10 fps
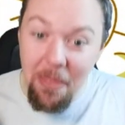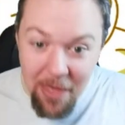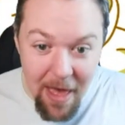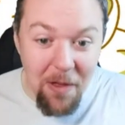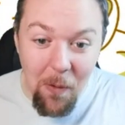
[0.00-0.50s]

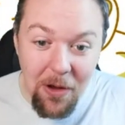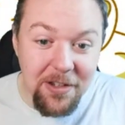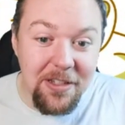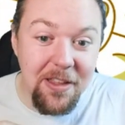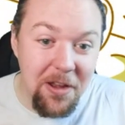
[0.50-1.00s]
they're the
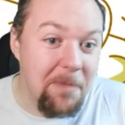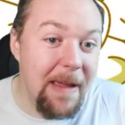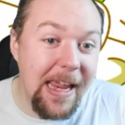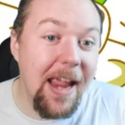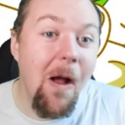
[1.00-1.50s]
ones that are
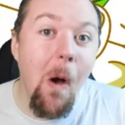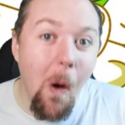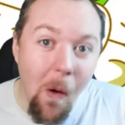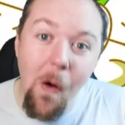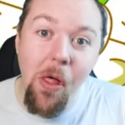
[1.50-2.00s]
making
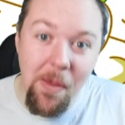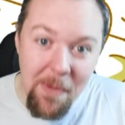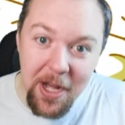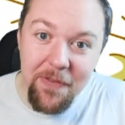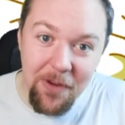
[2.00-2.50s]
all the
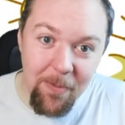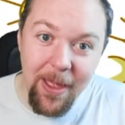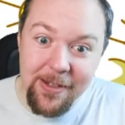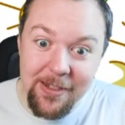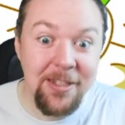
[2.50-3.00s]
money from
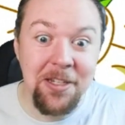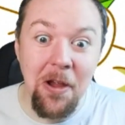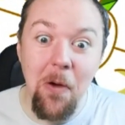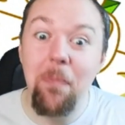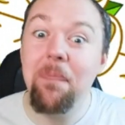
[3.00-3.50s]
this.
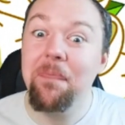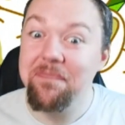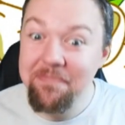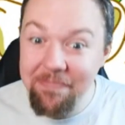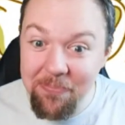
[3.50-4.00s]
So
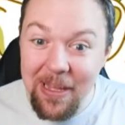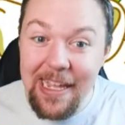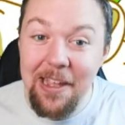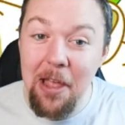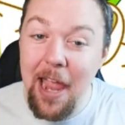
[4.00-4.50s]

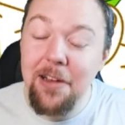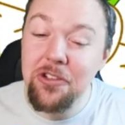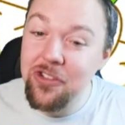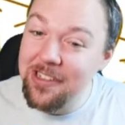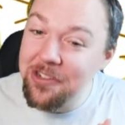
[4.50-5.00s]
be
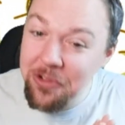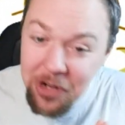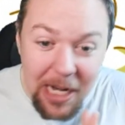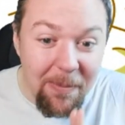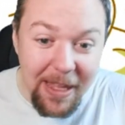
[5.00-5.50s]

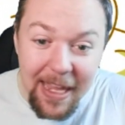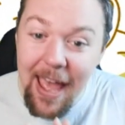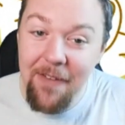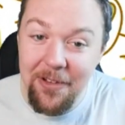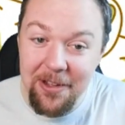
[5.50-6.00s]
extremely
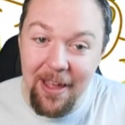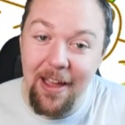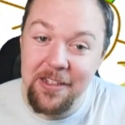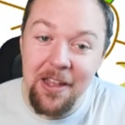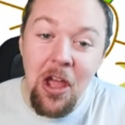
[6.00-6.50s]
careful,
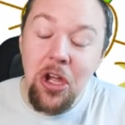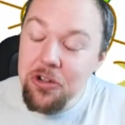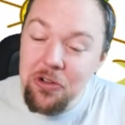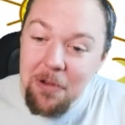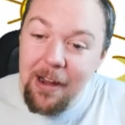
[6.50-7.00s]
guys.
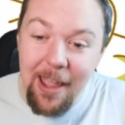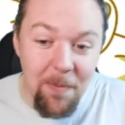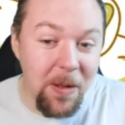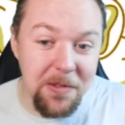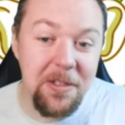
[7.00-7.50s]
Do not
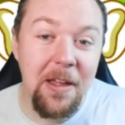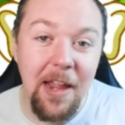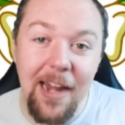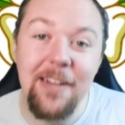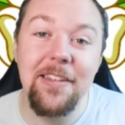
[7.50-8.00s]
get pulled
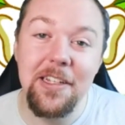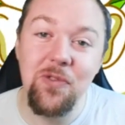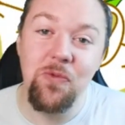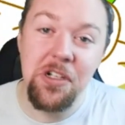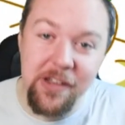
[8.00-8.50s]
into
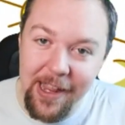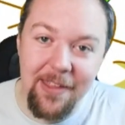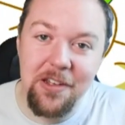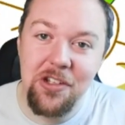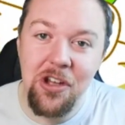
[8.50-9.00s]
this
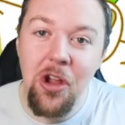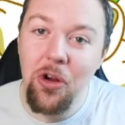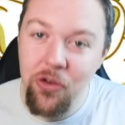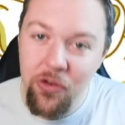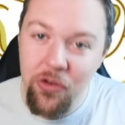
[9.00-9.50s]
ridiculous
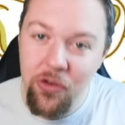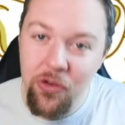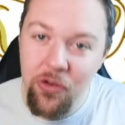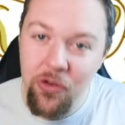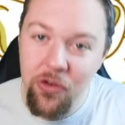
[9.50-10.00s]
crypto
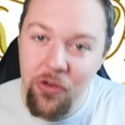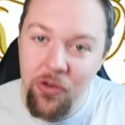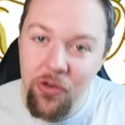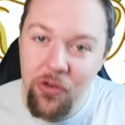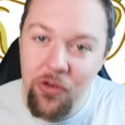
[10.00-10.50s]
world
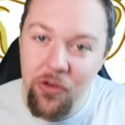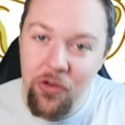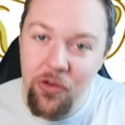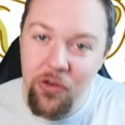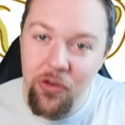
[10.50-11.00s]
scam.
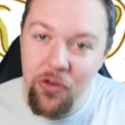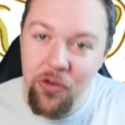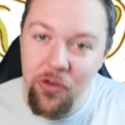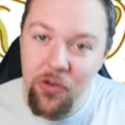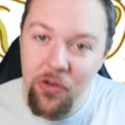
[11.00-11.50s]
But
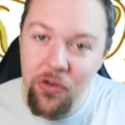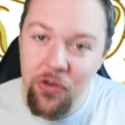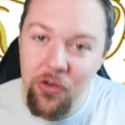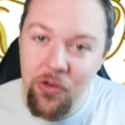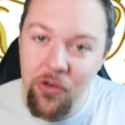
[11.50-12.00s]
of
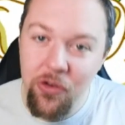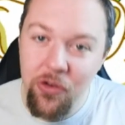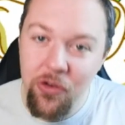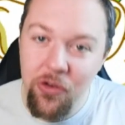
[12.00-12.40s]
course, as always,